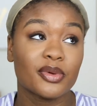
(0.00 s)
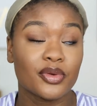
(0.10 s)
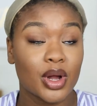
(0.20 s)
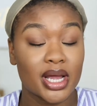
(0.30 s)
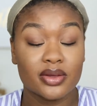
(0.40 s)

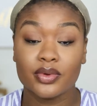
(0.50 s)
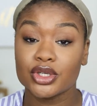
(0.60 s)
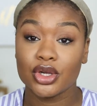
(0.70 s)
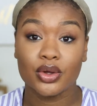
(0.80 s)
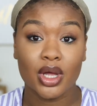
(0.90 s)
Before I even
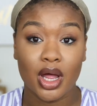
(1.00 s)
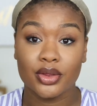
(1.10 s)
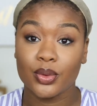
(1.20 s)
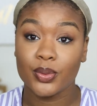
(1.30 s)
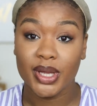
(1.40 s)
show
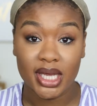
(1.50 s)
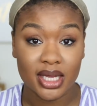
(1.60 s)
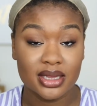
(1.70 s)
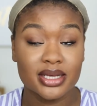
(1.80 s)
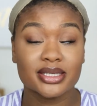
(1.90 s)
y'all the
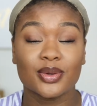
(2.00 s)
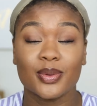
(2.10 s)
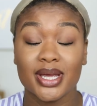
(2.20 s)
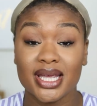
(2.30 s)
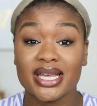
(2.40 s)
wig, this
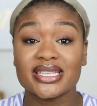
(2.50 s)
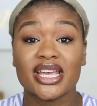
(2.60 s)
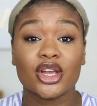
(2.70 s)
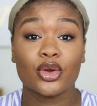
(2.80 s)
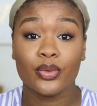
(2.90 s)
wig is
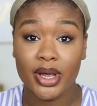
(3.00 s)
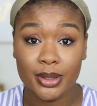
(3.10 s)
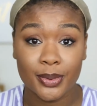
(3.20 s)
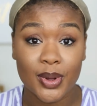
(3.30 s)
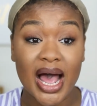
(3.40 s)

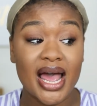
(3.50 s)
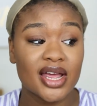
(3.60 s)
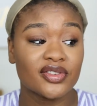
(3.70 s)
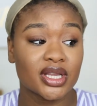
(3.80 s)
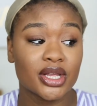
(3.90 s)
incredible. I
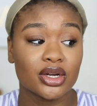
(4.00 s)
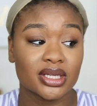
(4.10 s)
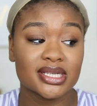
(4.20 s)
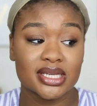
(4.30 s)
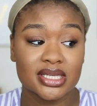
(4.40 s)
have
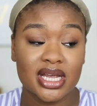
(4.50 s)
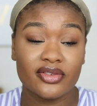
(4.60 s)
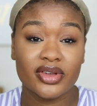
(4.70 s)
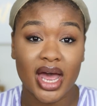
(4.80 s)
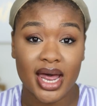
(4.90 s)
literally, since
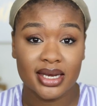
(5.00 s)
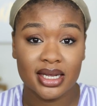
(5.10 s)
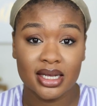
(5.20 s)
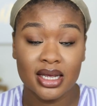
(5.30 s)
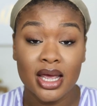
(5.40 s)
I've
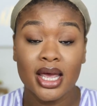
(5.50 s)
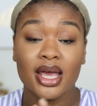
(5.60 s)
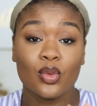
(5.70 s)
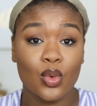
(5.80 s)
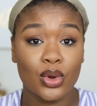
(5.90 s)
gotten it
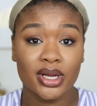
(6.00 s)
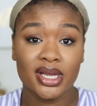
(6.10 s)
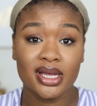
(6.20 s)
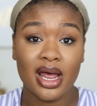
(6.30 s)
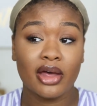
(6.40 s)
and worn
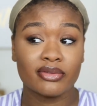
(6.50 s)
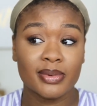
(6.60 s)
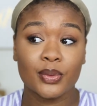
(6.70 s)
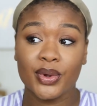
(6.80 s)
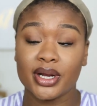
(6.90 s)
it, I've
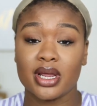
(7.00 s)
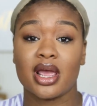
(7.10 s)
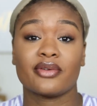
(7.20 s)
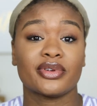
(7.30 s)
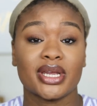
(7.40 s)
been wearing
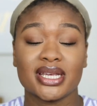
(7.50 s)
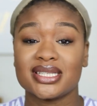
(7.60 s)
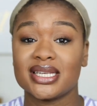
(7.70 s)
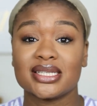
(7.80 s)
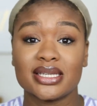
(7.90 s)
it every day
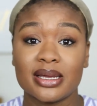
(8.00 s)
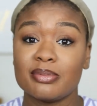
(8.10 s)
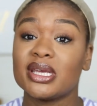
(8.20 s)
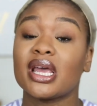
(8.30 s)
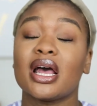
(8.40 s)
since then
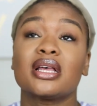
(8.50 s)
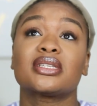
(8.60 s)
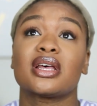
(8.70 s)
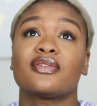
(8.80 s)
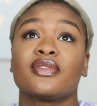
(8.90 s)

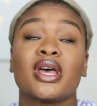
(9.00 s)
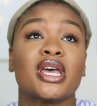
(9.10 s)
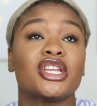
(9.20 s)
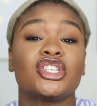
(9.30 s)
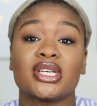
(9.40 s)
because of
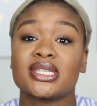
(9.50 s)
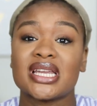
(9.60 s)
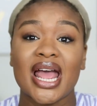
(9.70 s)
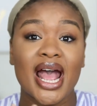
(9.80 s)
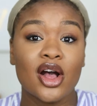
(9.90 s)

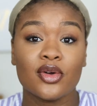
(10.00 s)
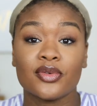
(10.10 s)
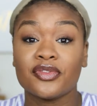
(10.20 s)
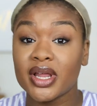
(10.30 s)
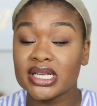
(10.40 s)
just how
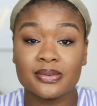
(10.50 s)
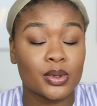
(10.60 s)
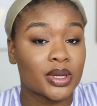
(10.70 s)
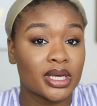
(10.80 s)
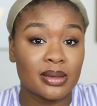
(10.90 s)

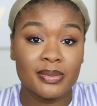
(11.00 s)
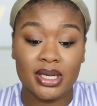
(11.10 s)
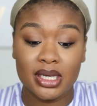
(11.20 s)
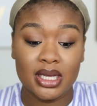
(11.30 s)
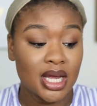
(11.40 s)
flexible it can
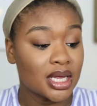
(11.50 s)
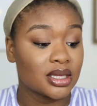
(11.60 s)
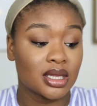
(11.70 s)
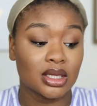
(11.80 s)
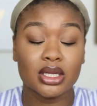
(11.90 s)
be.
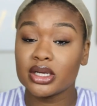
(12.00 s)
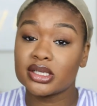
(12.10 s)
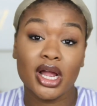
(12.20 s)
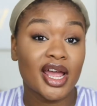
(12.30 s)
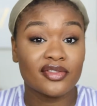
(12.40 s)
The
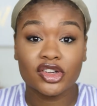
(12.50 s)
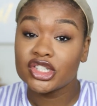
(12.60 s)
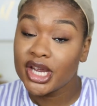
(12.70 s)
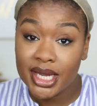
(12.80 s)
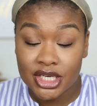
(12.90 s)
looks are ever
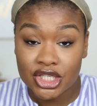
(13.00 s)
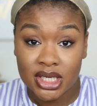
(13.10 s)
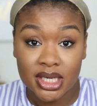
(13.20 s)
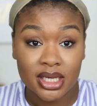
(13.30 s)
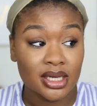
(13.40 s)

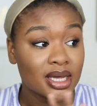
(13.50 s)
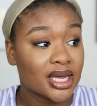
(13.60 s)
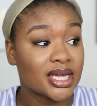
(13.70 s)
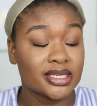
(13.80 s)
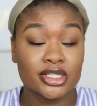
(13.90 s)

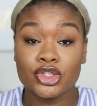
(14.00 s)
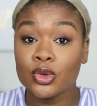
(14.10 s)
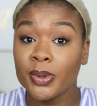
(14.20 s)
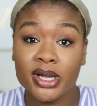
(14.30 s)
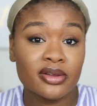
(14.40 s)
changing. It's
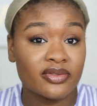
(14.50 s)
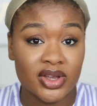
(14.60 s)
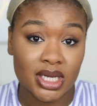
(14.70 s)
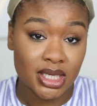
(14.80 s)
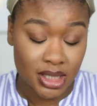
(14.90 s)
super
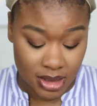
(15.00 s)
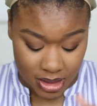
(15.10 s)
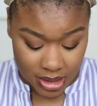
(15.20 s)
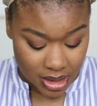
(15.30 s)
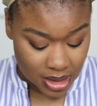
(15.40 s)

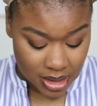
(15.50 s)
convenient.